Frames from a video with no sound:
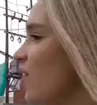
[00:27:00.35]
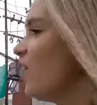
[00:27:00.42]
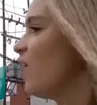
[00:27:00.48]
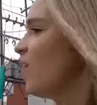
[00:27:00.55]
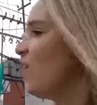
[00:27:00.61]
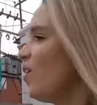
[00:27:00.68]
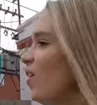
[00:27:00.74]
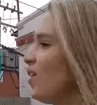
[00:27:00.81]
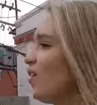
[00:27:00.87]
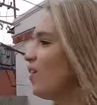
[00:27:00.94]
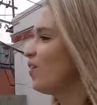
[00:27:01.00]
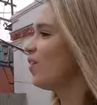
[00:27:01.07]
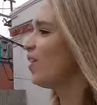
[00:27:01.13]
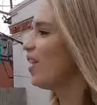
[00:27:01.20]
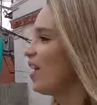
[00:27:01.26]
Oh, oh
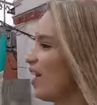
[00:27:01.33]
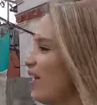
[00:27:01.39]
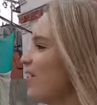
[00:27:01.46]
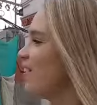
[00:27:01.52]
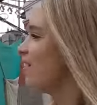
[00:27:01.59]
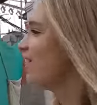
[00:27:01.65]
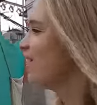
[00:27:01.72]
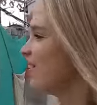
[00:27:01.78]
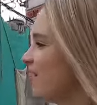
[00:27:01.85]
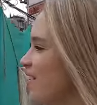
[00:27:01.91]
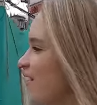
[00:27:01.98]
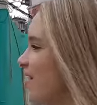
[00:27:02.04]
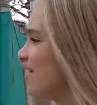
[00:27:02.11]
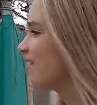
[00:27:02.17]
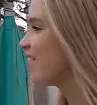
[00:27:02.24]
and they wow. are
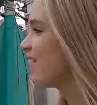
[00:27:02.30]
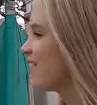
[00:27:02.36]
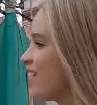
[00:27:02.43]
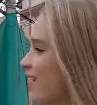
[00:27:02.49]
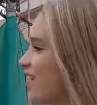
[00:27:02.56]
busy.